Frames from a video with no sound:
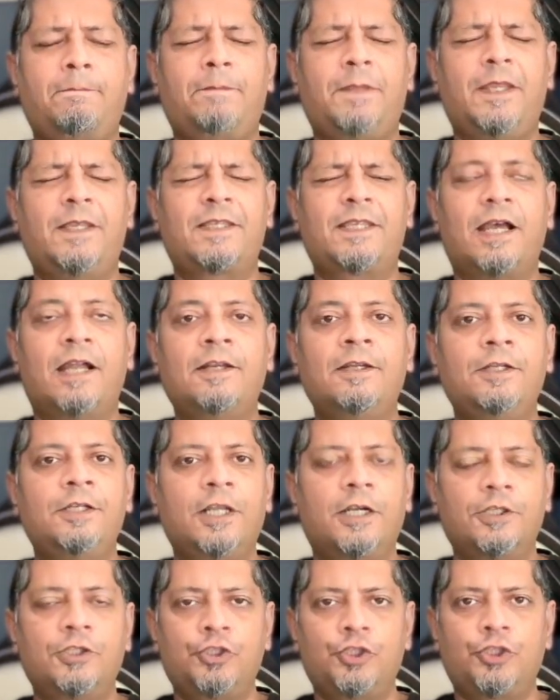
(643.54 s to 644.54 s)
It's
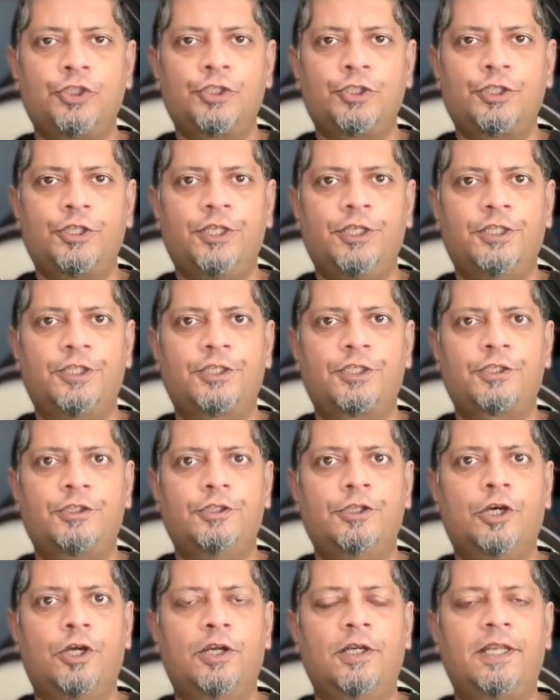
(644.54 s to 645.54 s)
untouched. It's
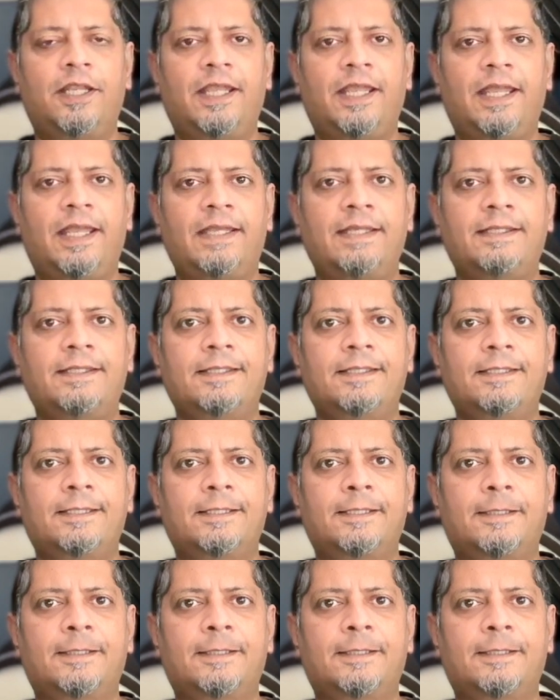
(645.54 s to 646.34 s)
not as,